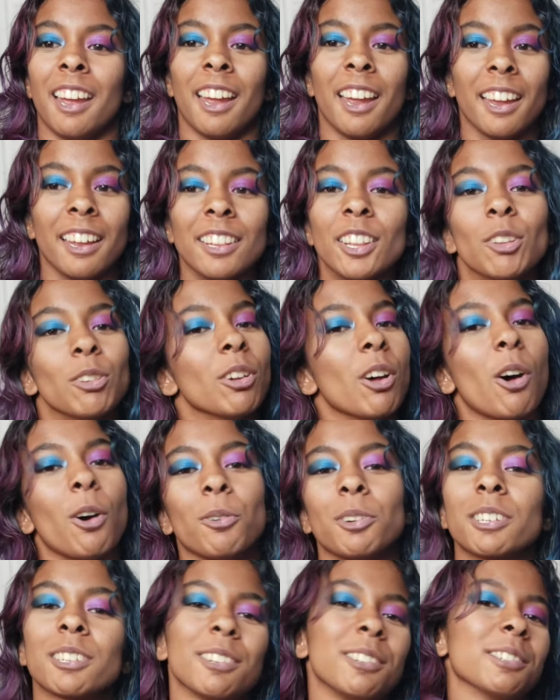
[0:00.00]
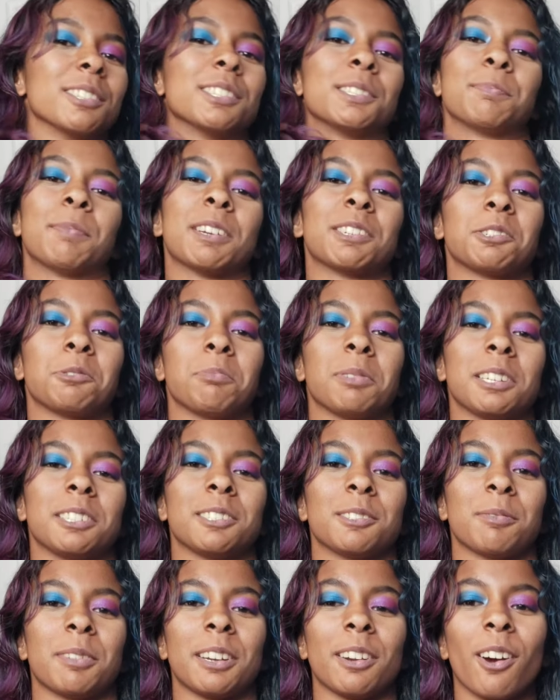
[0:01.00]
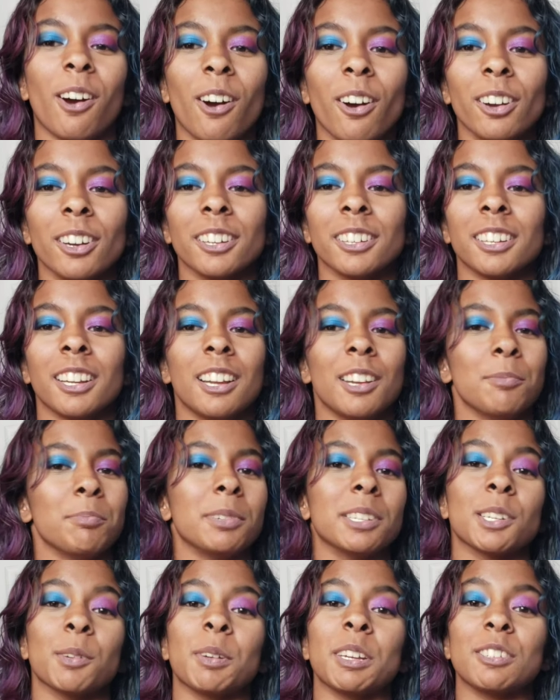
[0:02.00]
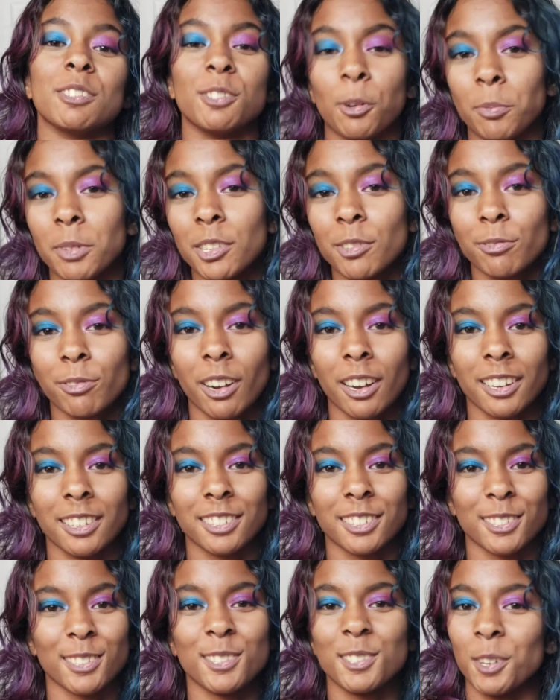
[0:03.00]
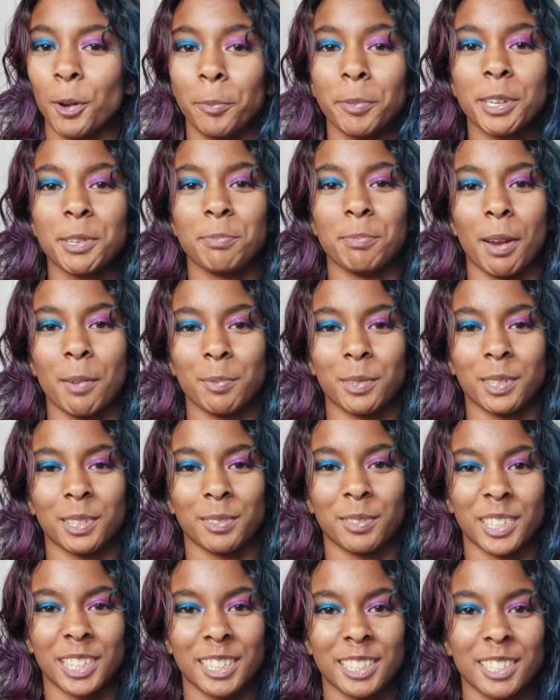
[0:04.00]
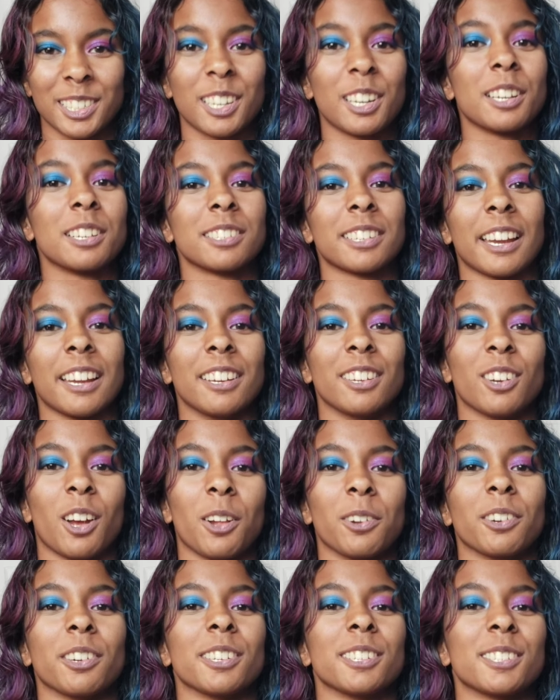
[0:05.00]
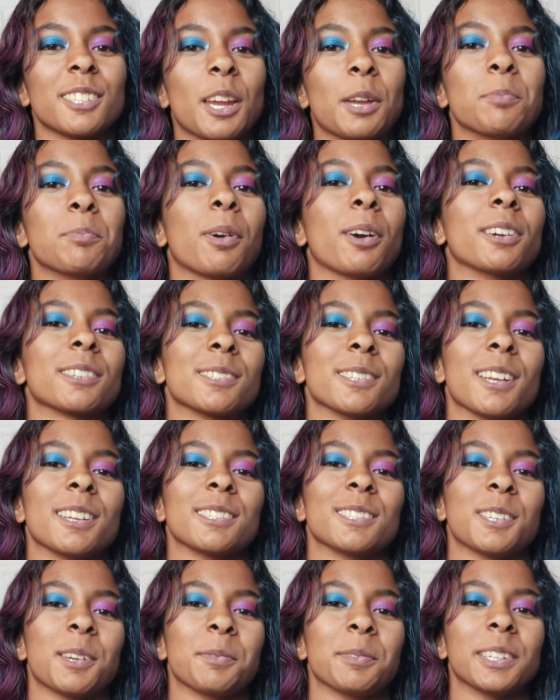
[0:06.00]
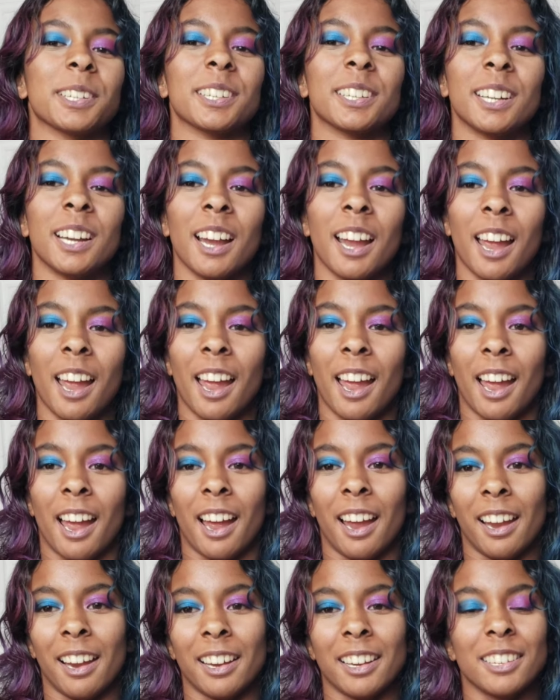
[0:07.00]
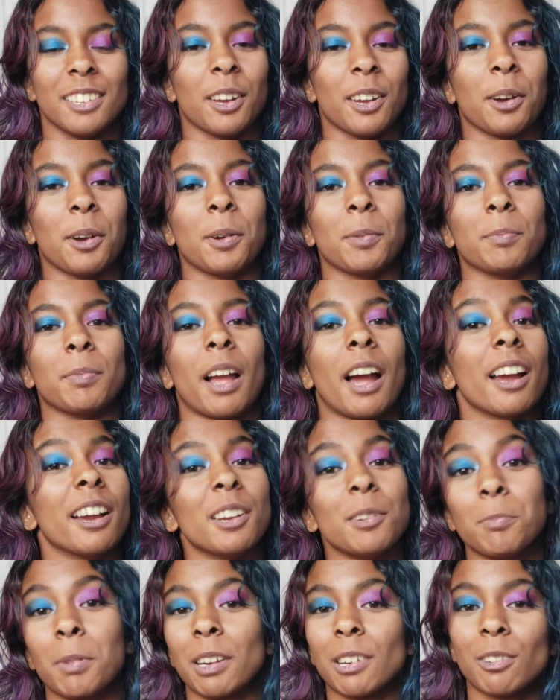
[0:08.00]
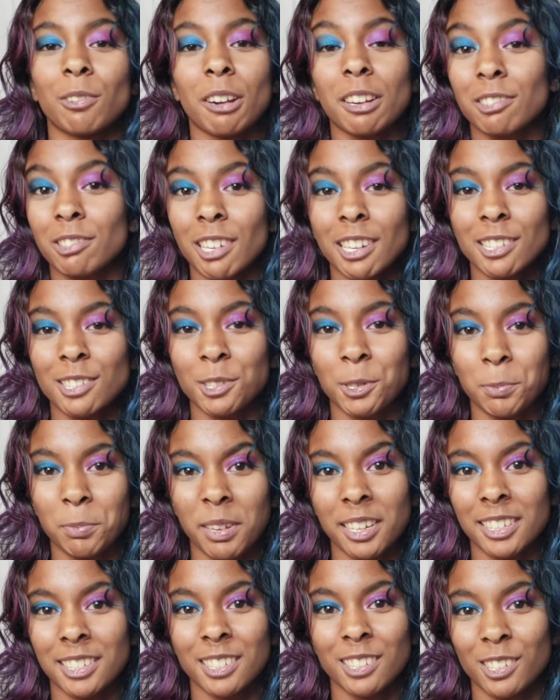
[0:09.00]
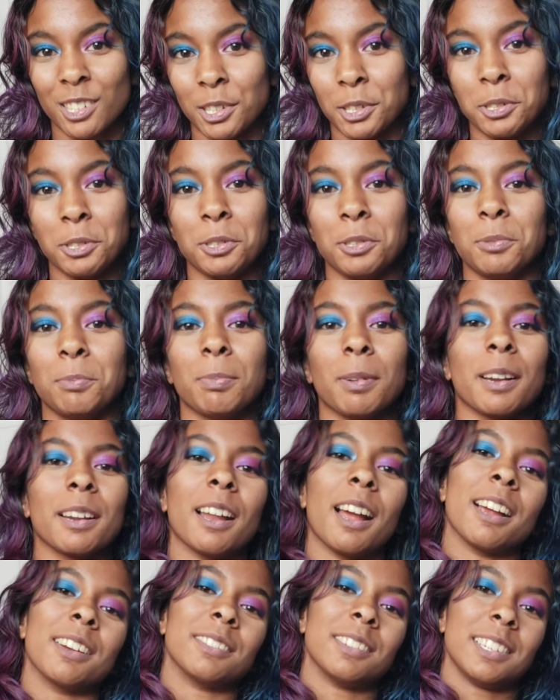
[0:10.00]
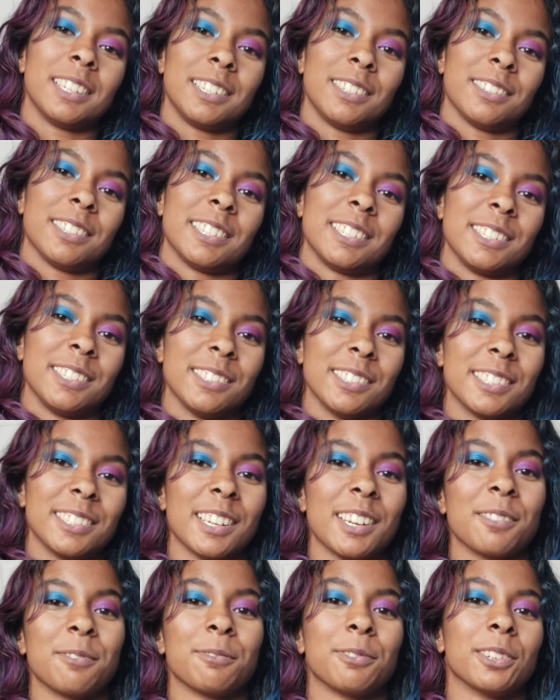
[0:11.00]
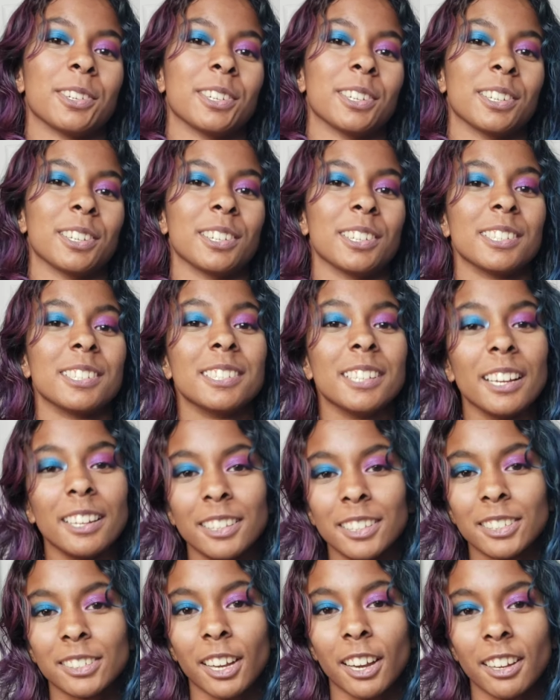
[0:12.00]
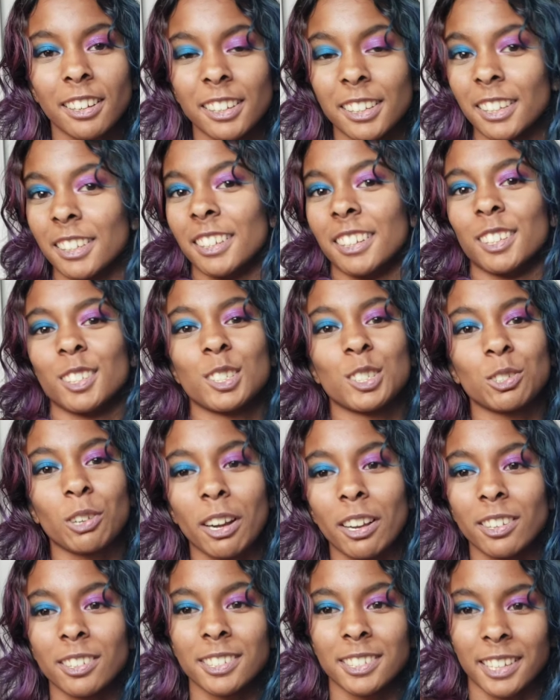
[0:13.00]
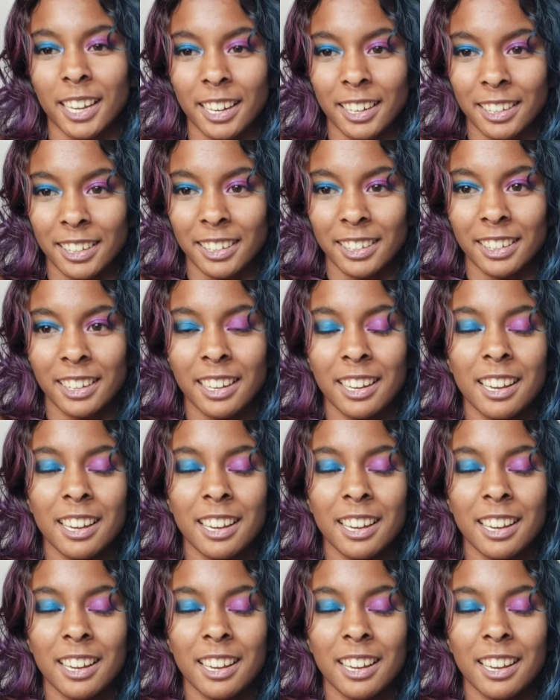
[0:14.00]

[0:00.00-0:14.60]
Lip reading: and they'll always hold a special place in my heart because I made so many friends and so many memories skating Colorado skate parks last summer. And I had a pair of recreational blades too, but I really only used it for city skating and like trail skating.